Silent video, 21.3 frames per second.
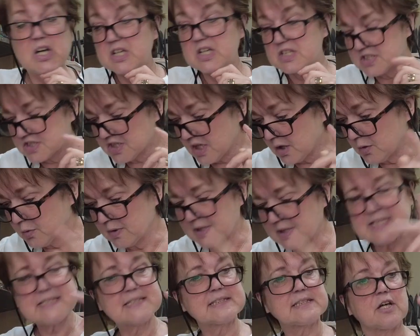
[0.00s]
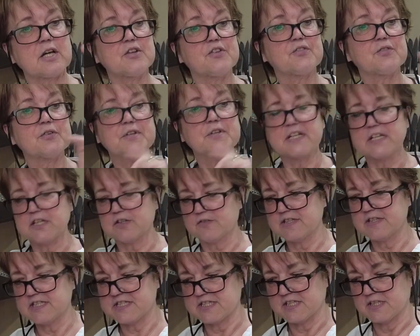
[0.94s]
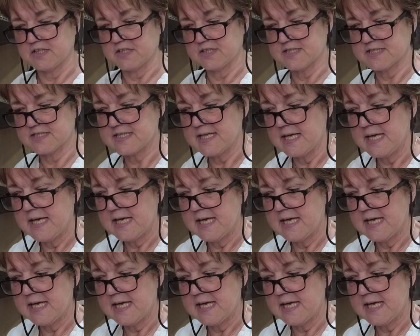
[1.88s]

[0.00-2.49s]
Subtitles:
So let's go through the ingredients.